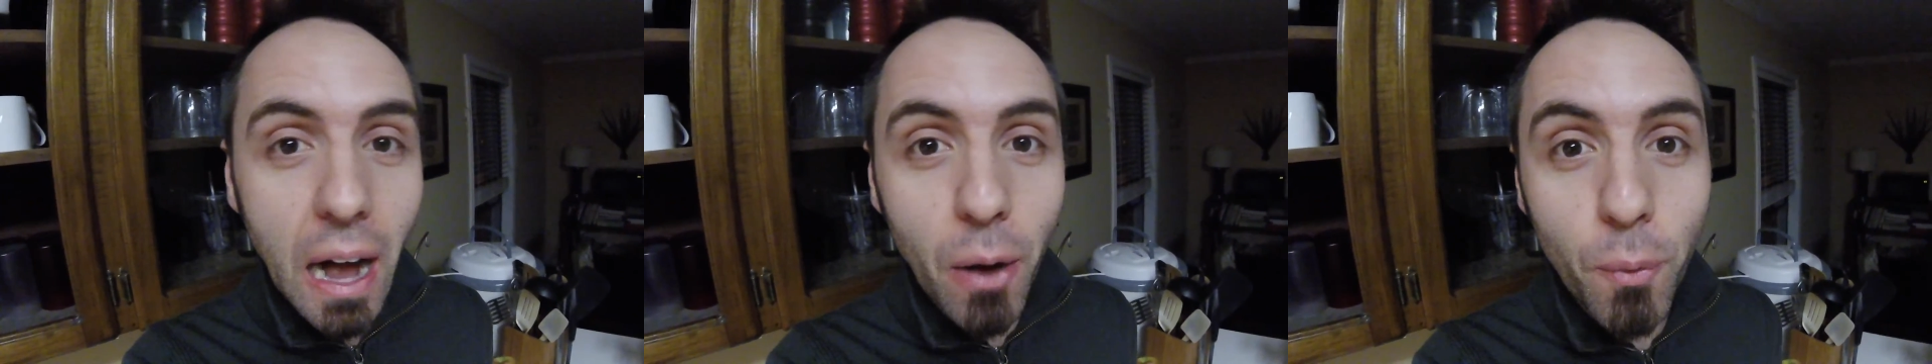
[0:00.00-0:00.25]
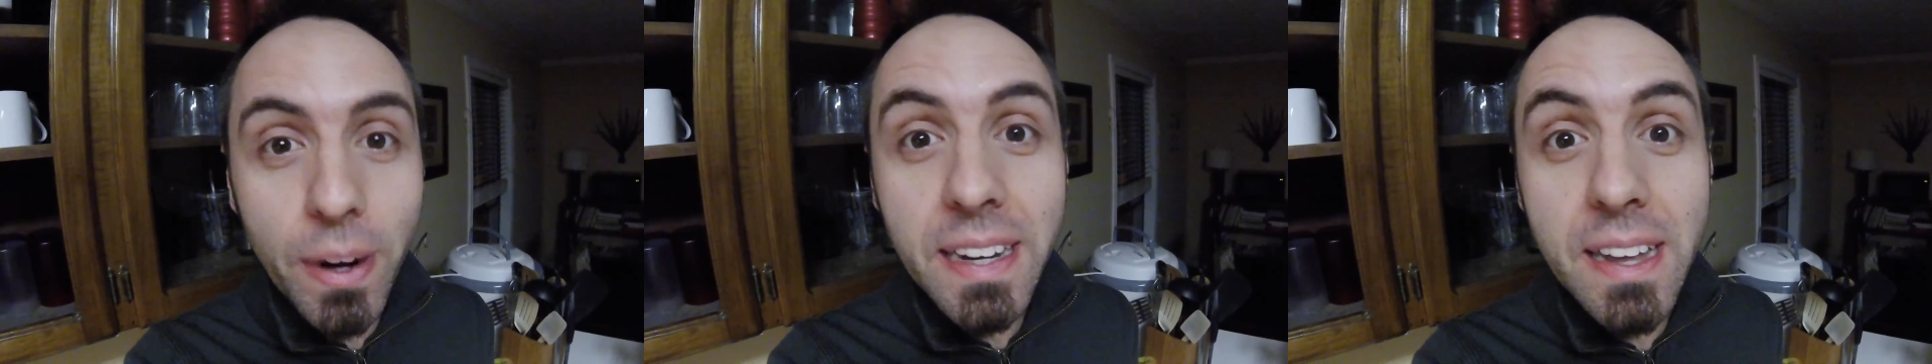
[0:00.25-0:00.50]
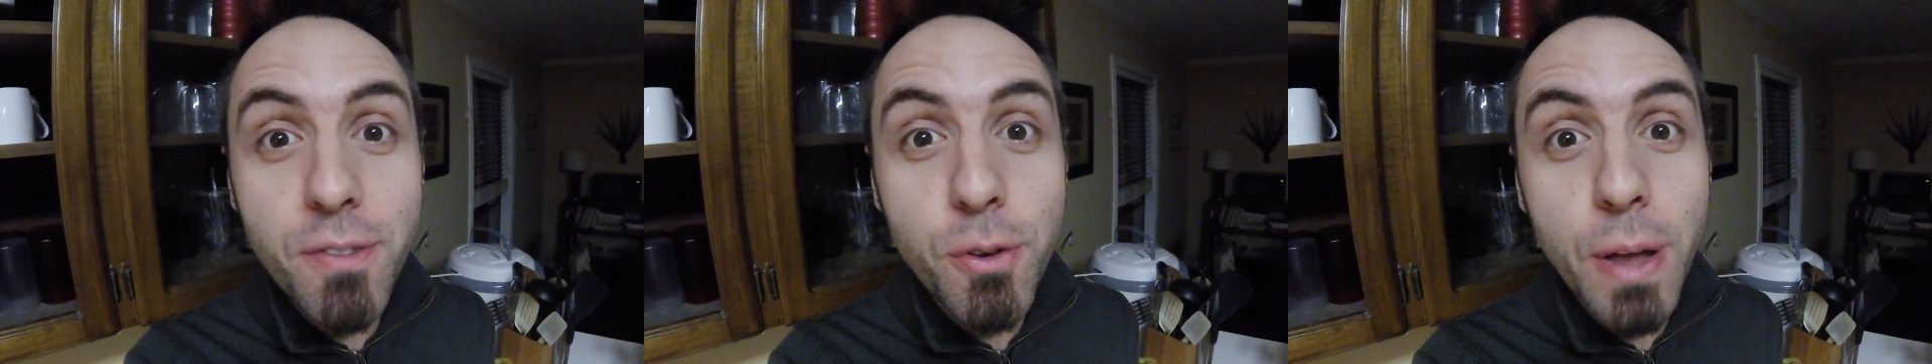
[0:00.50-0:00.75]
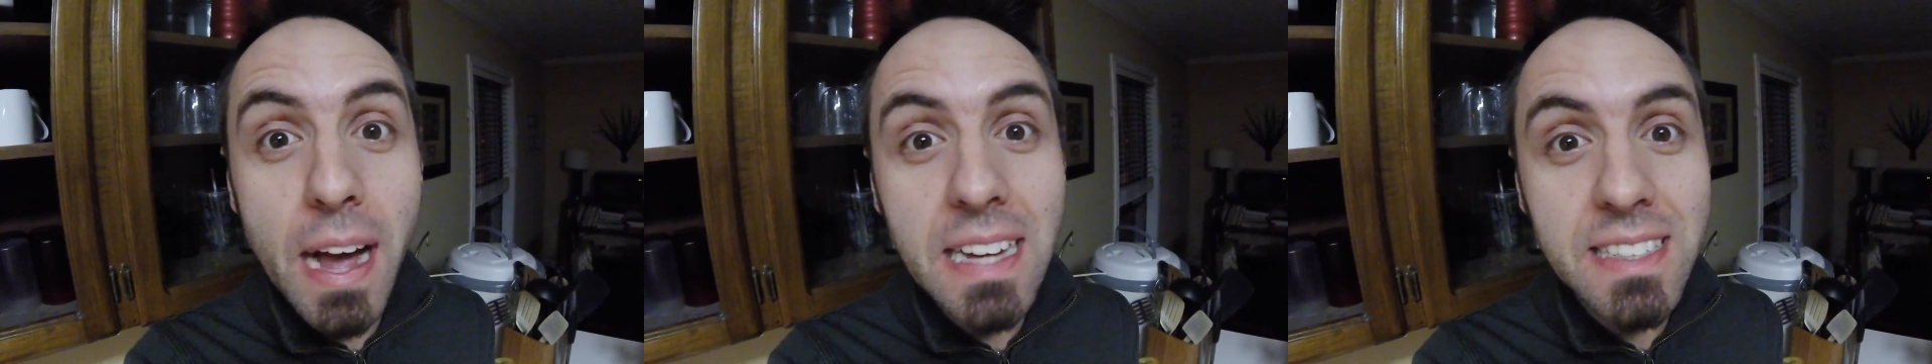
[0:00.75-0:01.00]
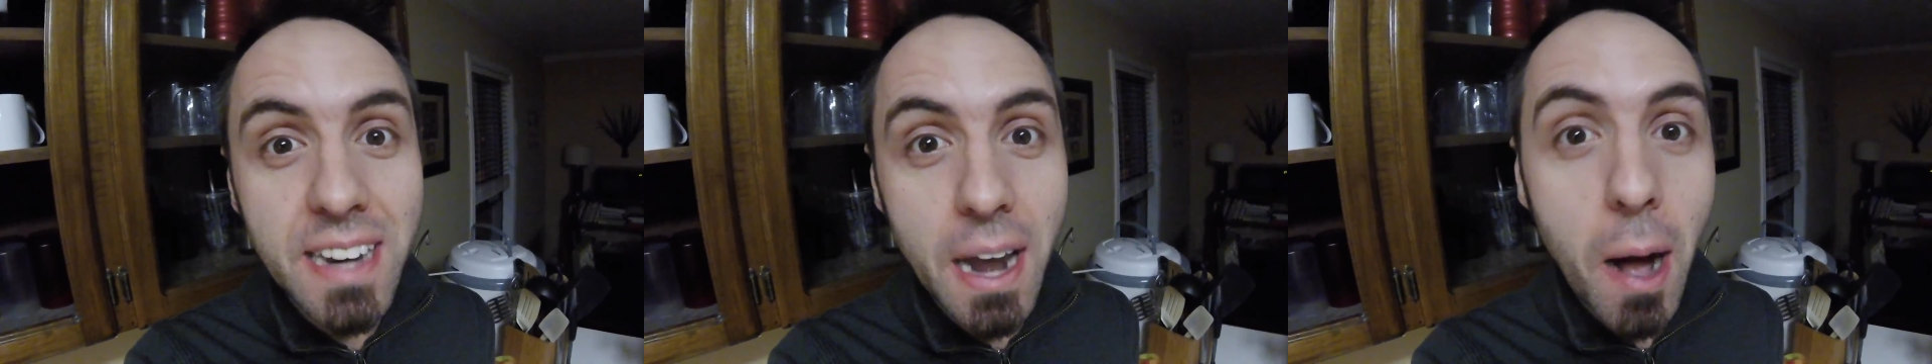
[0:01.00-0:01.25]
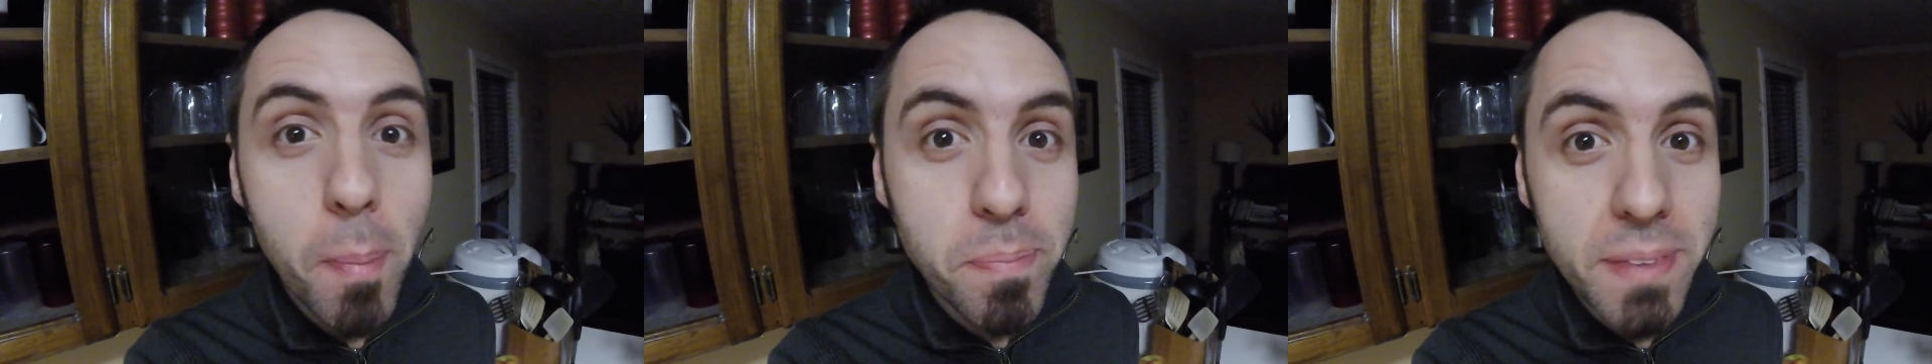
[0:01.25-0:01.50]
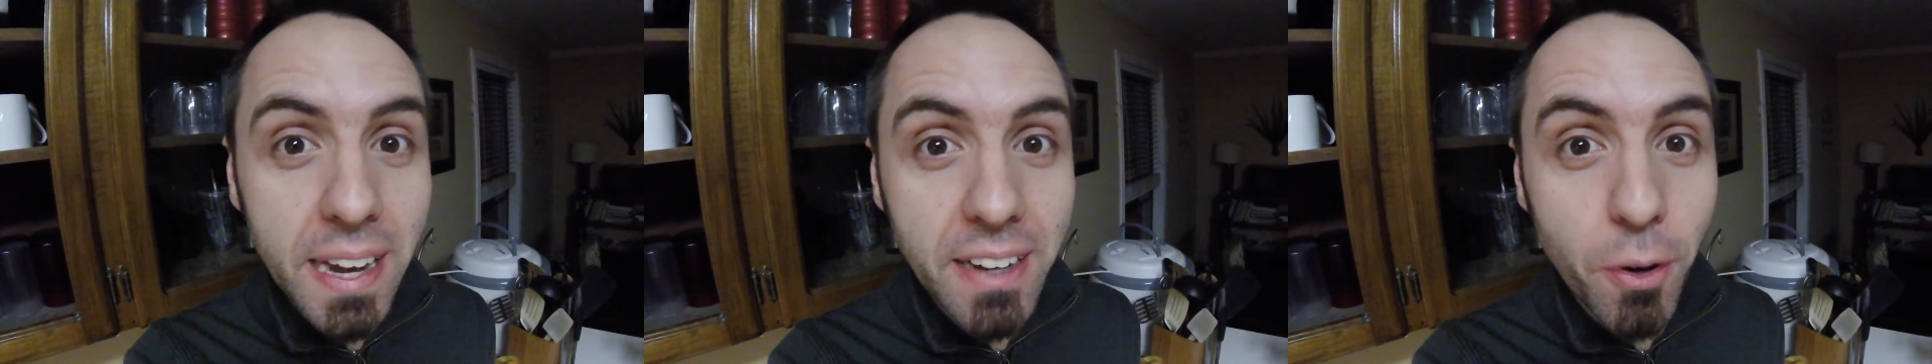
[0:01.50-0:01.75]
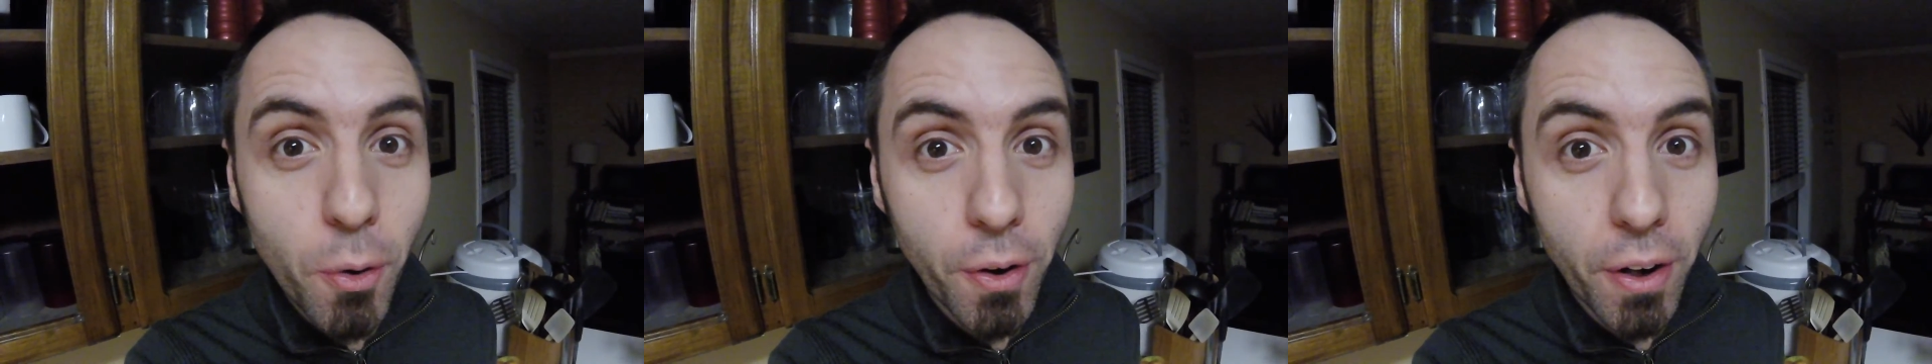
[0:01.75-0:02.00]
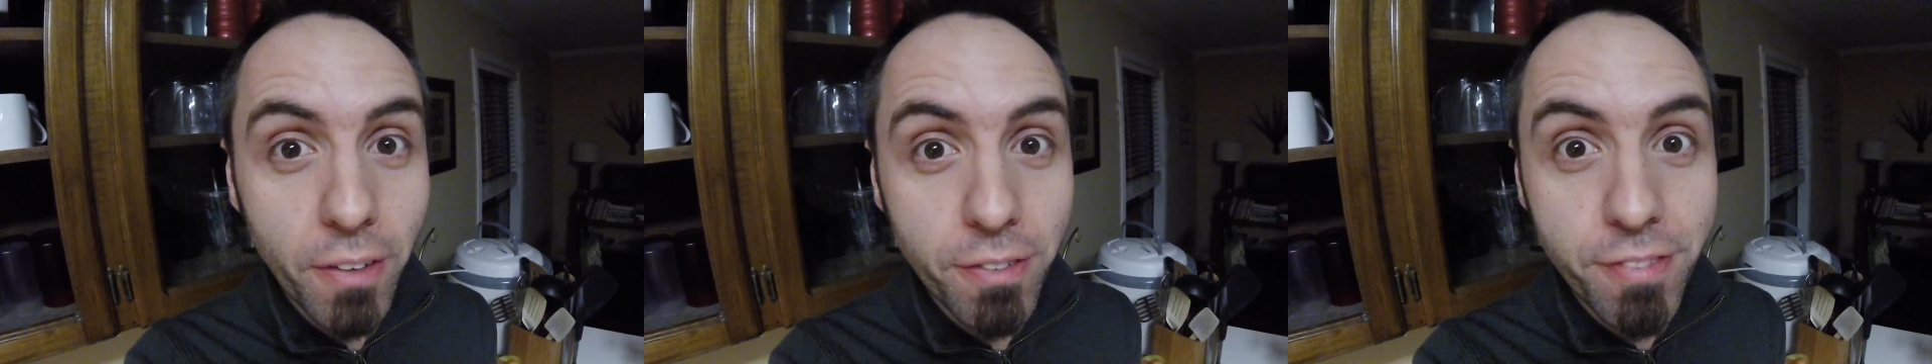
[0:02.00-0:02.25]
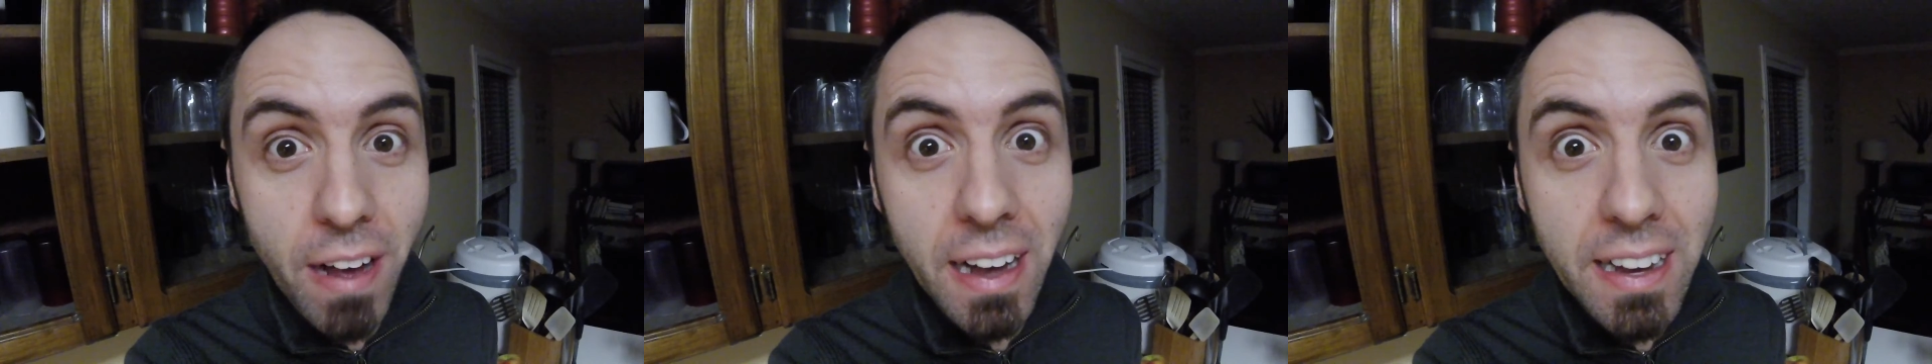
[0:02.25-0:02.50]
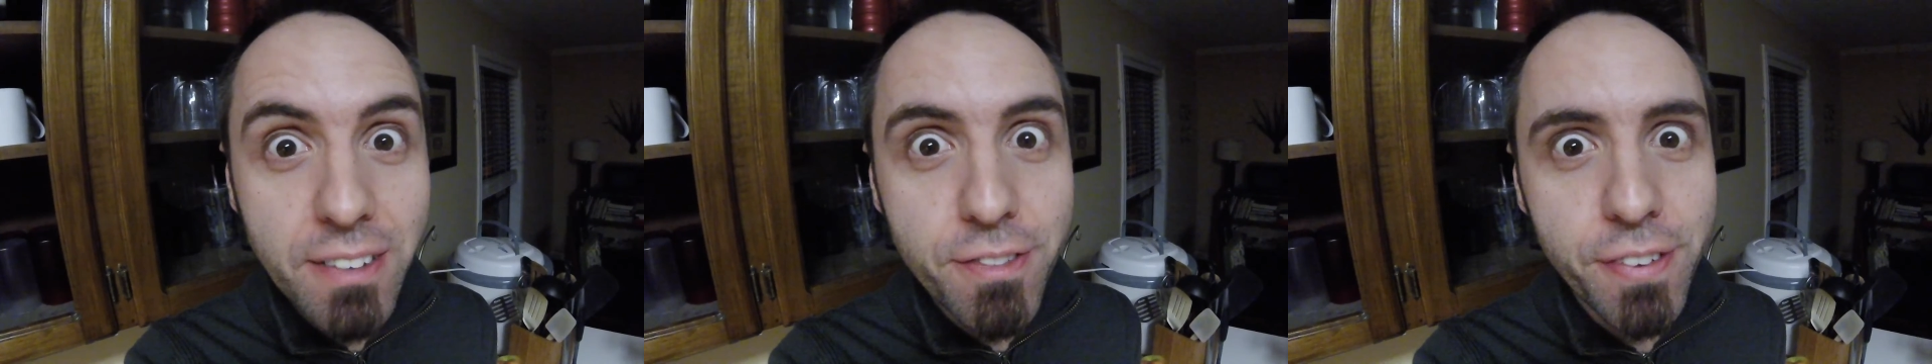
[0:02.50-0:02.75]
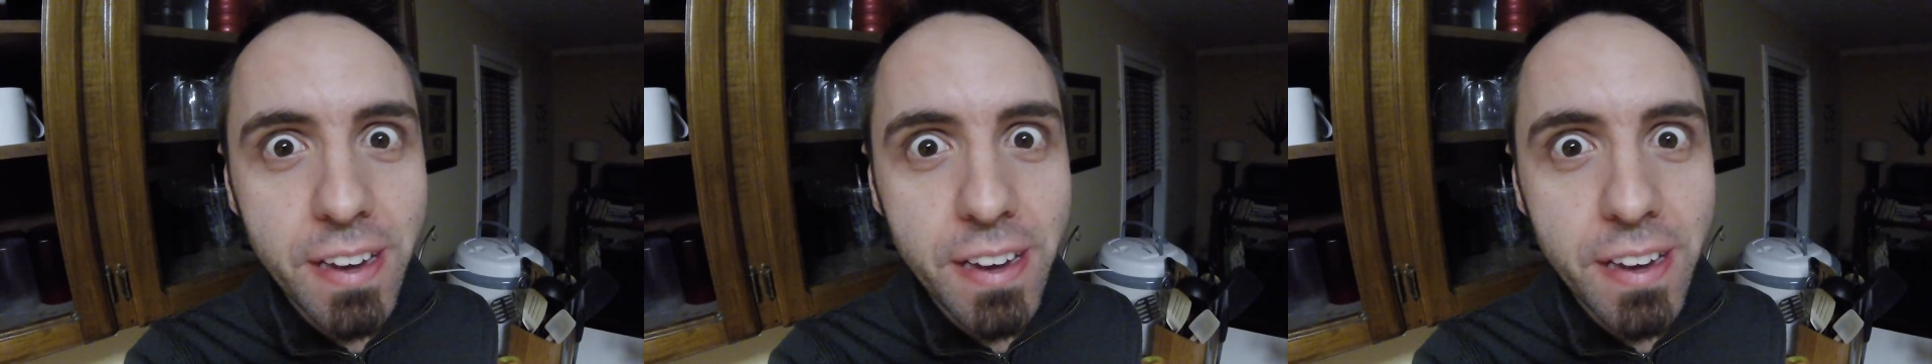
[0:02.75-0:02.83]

I wanted to give you guys an update on our Vine